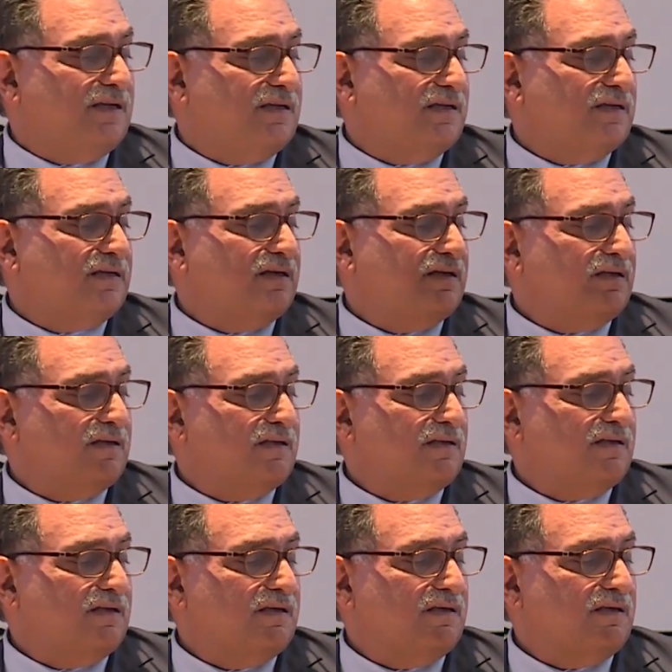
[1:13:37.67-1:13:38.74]
in the
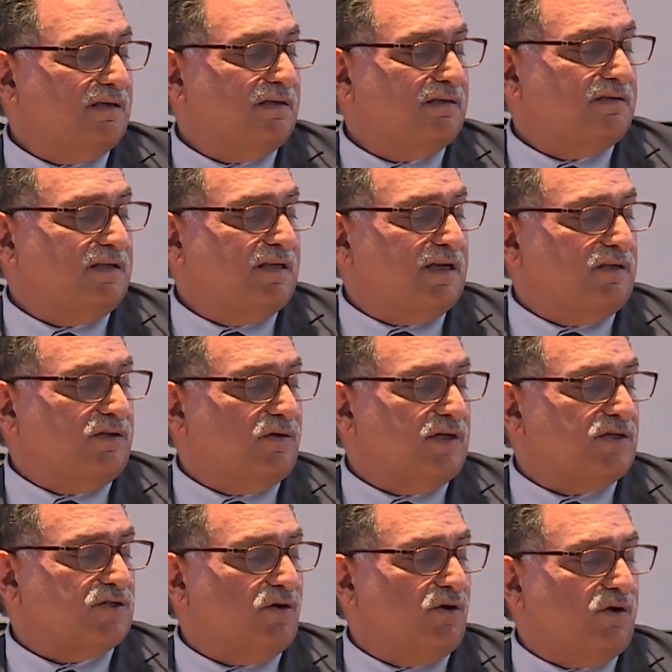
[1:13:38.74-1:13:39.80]
recent
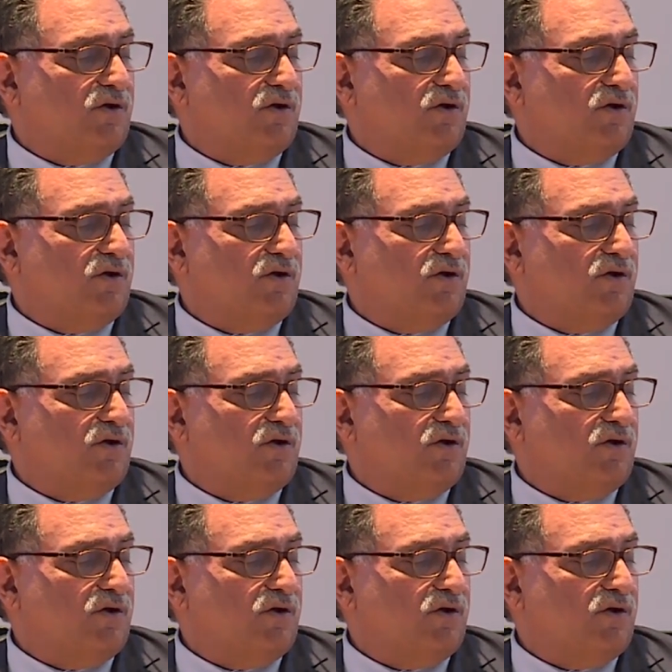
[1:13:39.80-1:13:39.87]
conflicts.